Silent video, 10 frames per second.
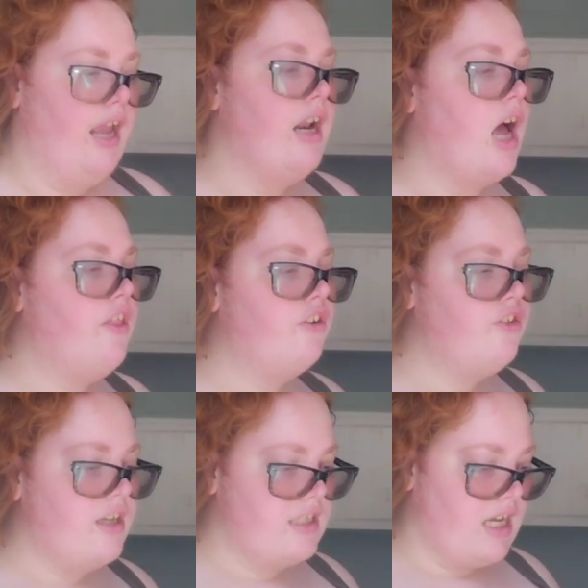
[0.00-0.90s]
And other
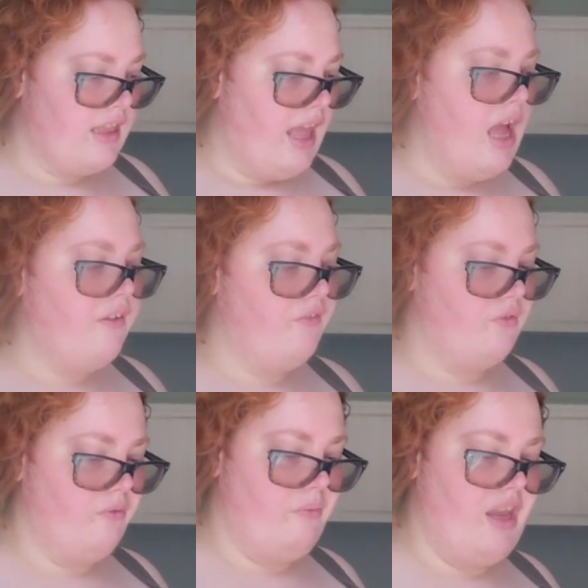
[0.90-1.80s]
things like that
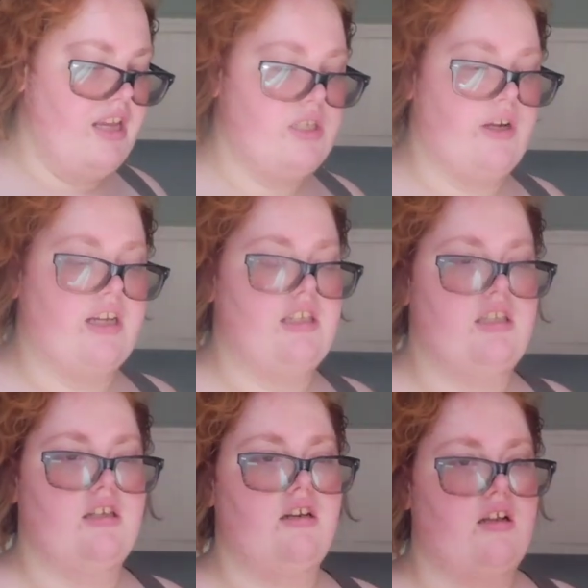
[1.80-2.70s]
for me so I
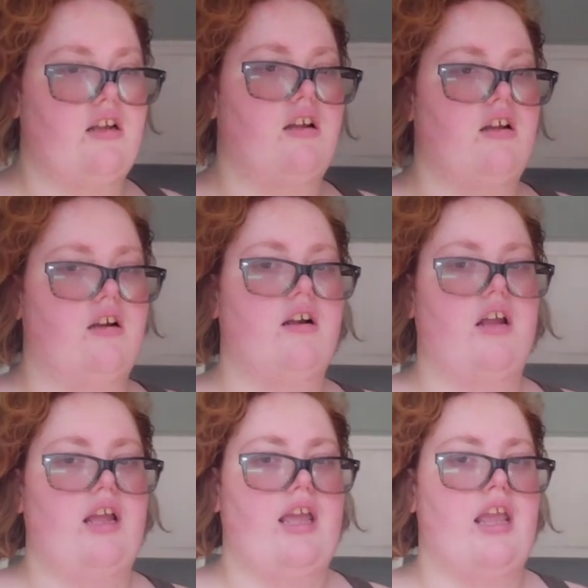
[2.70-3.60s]

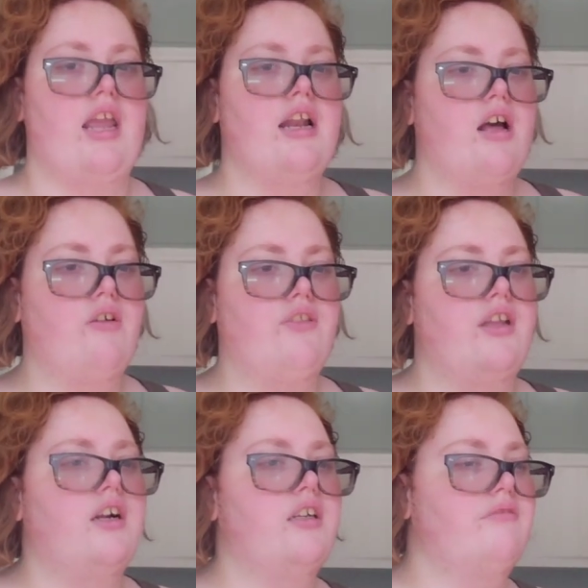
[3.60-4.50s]
could eat
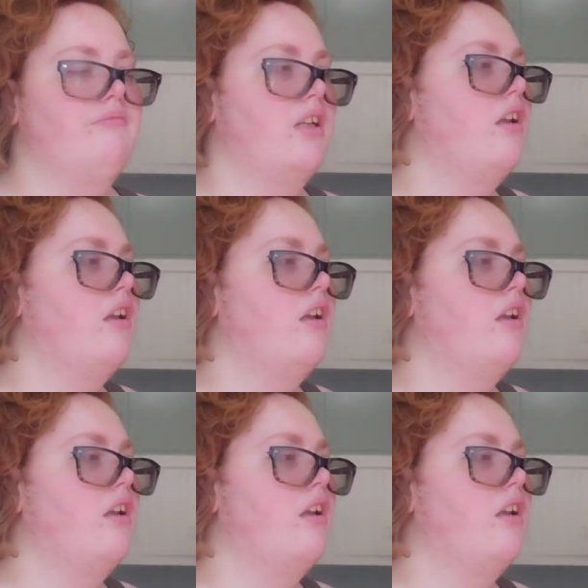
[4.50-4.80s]
healthier.